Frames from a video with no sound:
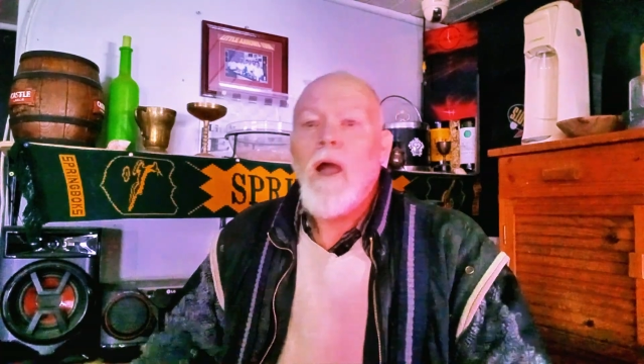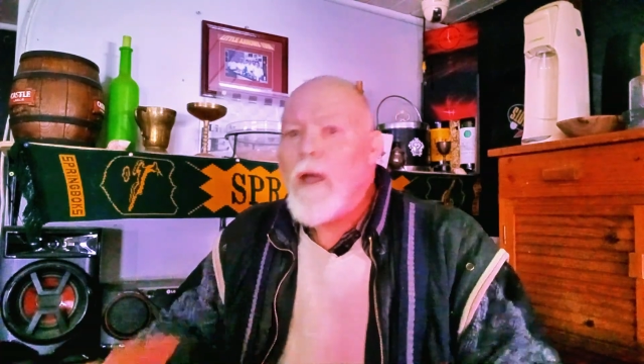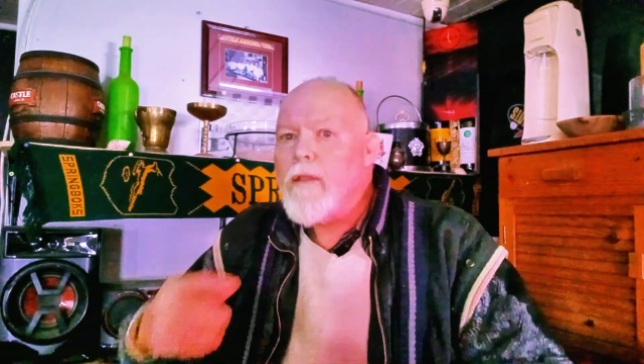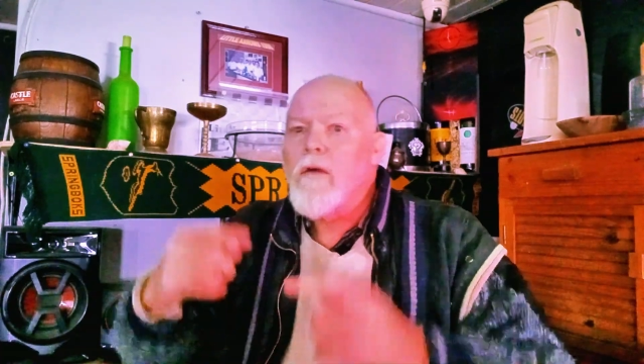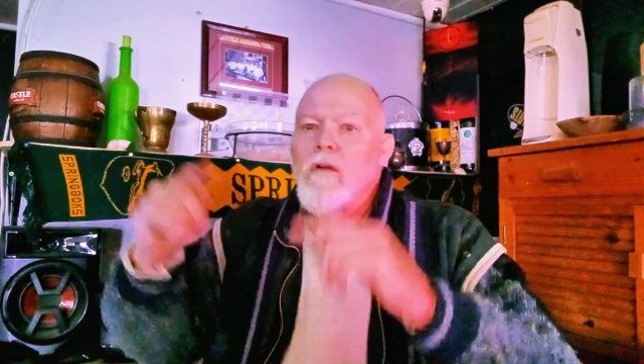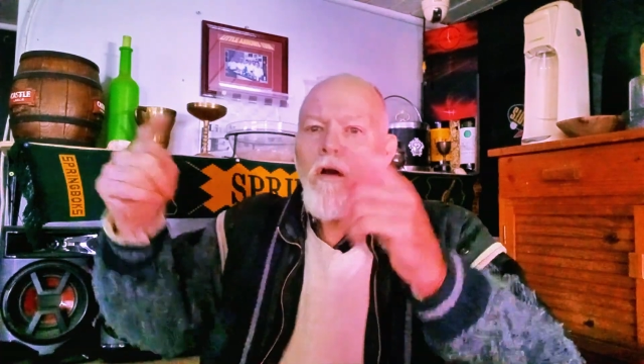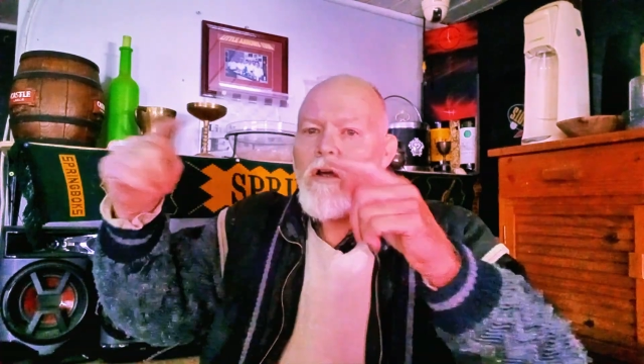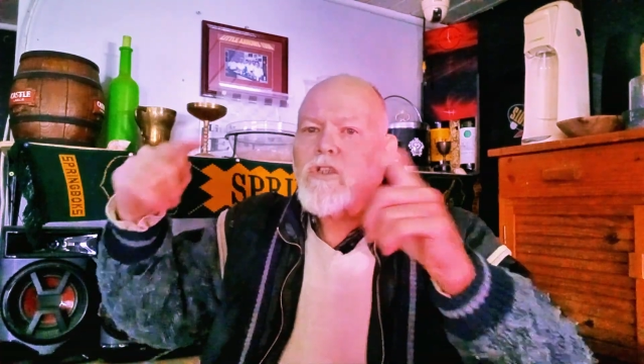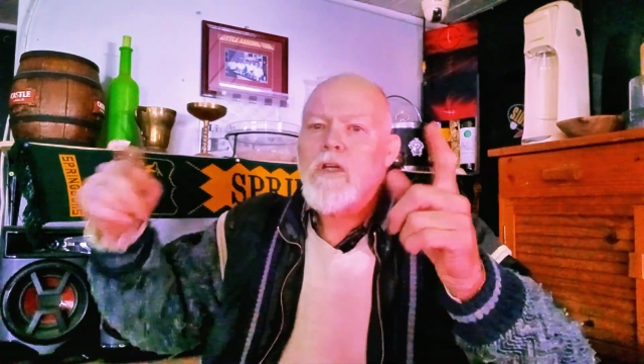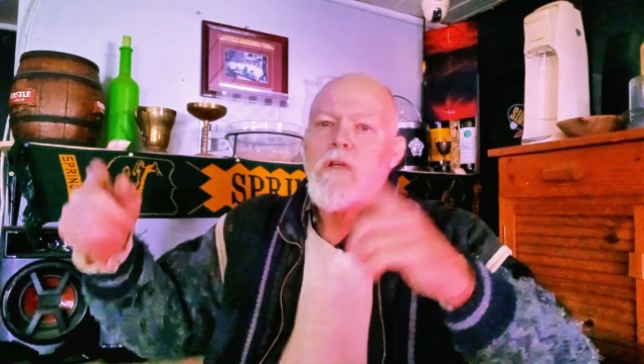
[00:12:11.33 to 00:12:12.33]
And the
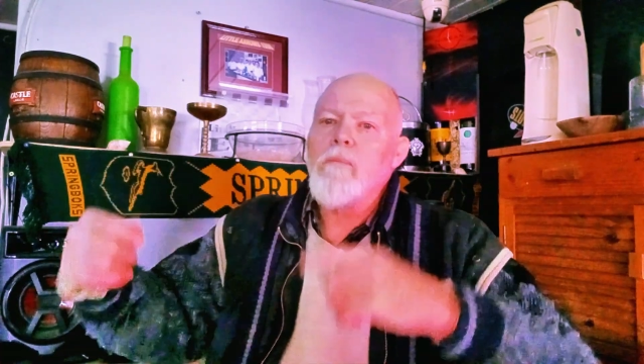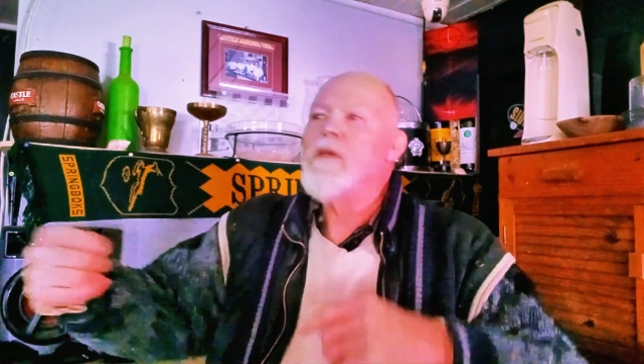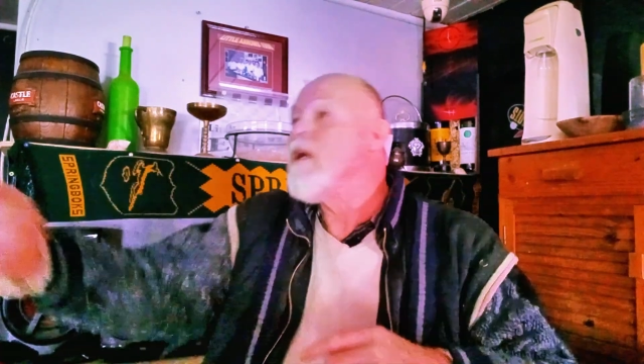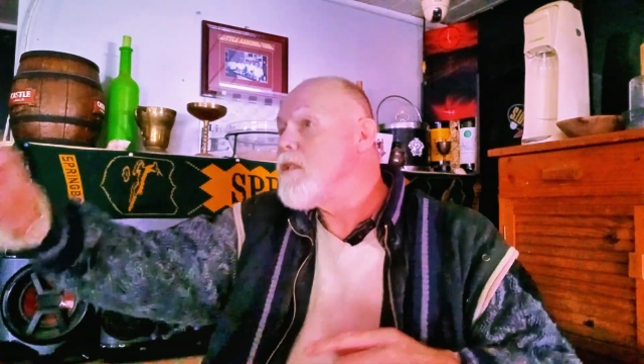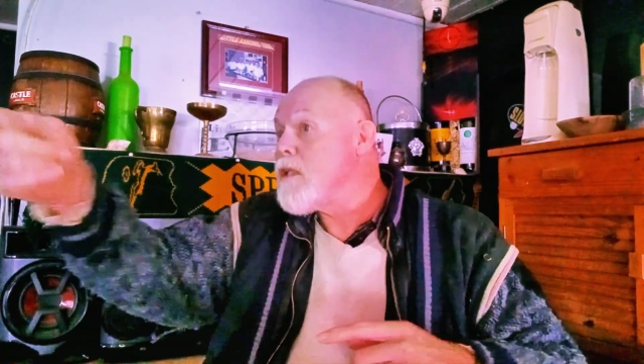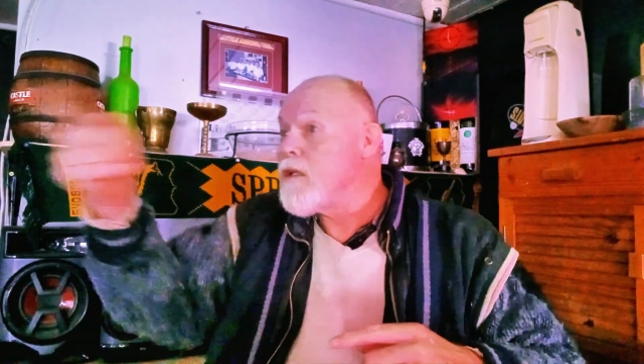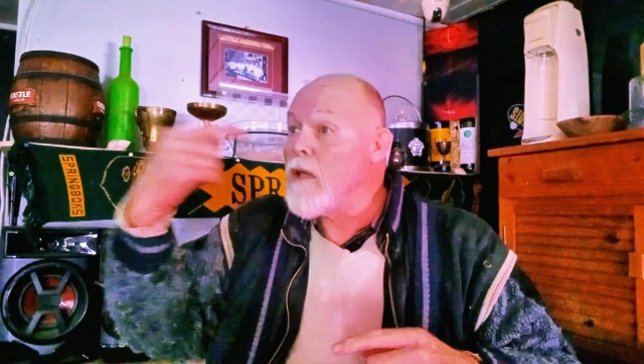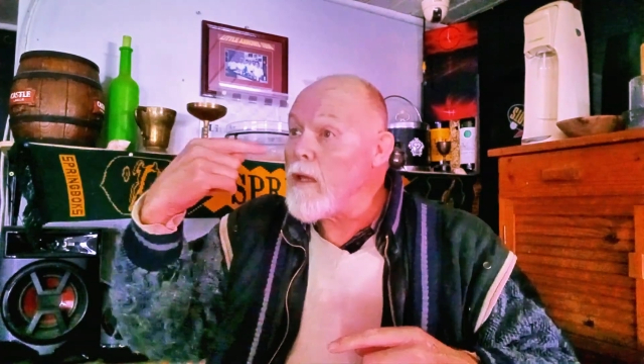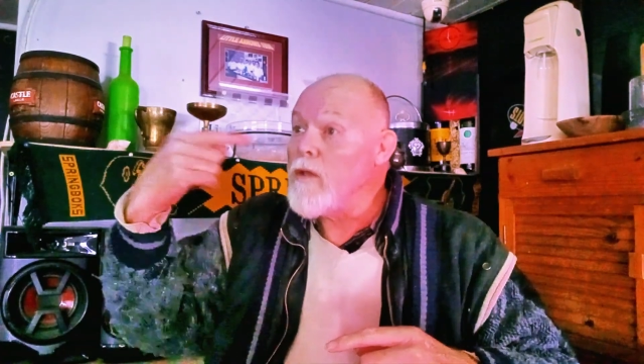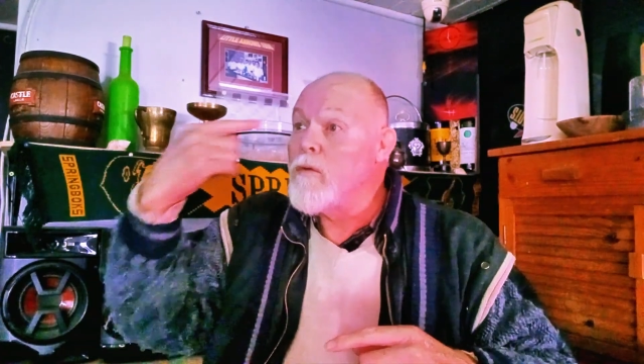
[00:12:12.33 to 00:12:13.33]
guy showed me, they said,
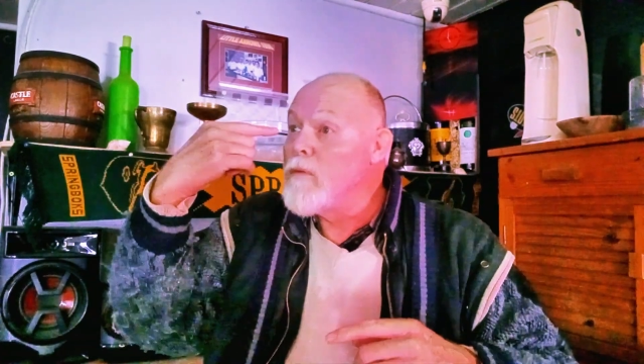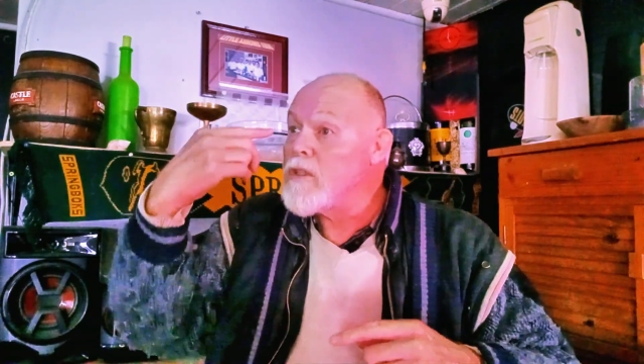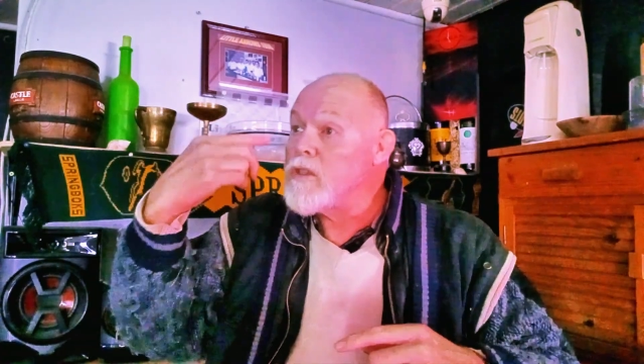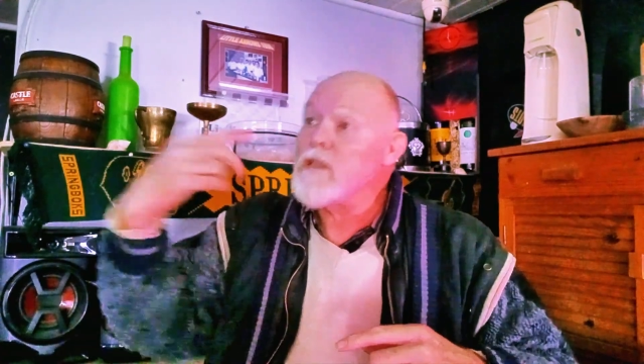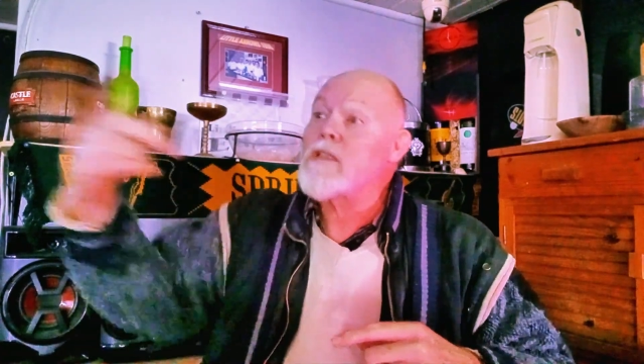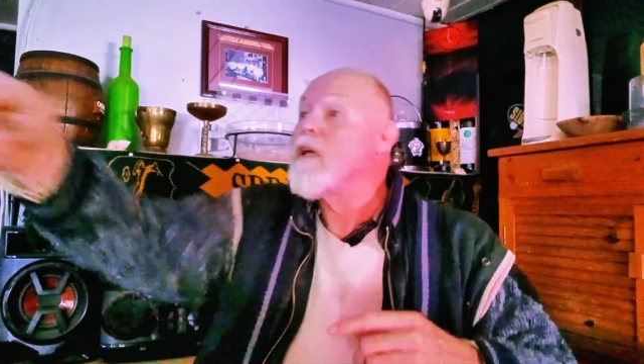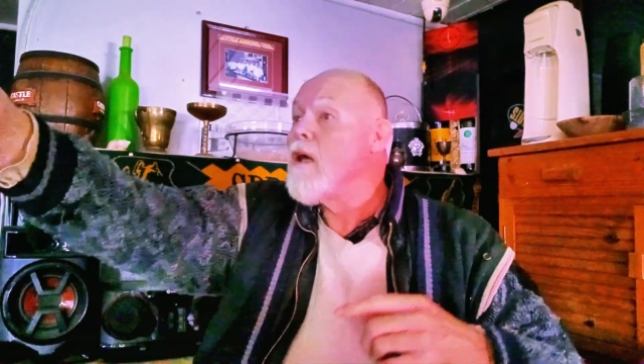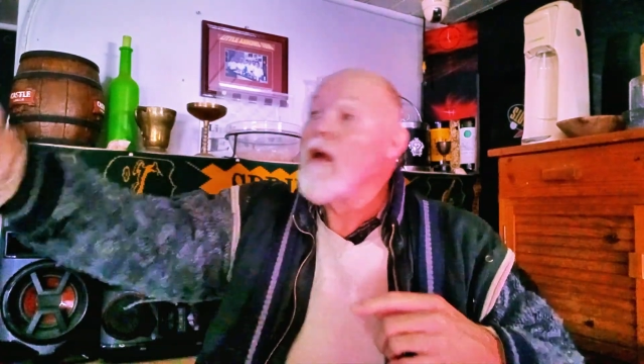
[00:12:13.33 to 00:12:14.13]
hey, you must just